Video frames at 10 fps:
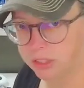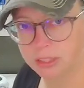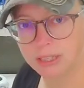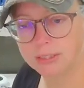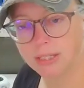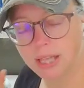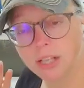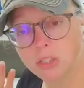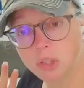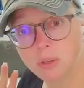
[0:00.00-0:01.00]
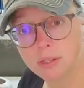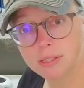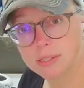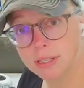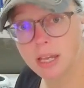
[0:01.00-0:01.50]
and things like that. So you can
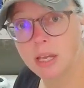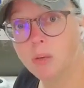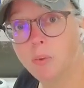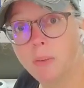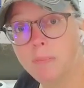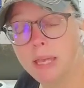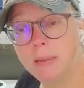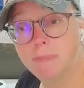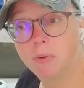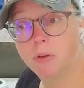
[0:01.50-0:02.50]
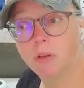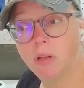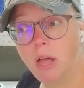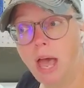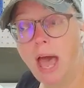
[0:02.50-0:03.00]
see what people
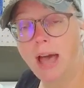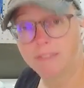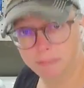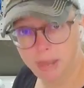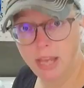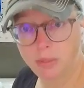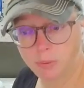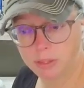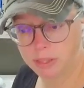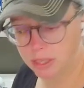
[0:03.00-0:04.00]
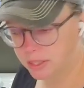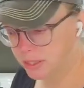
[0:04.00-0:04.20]
have made with this.